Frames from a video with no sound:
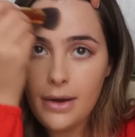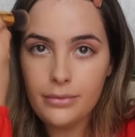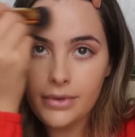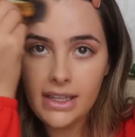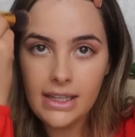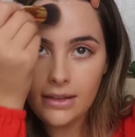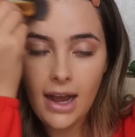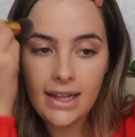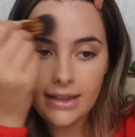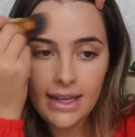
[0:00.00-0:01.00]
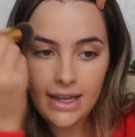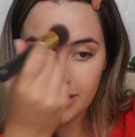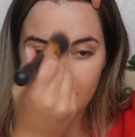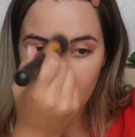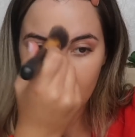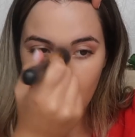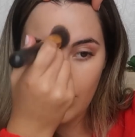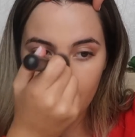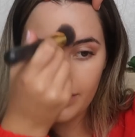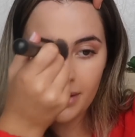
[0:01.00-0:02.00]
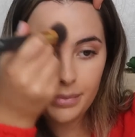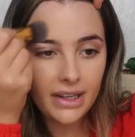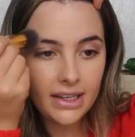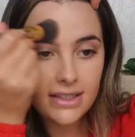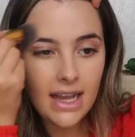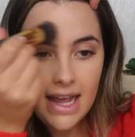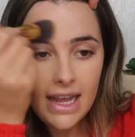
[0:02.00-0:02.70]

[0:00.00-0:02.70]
really lightly and gently over it, because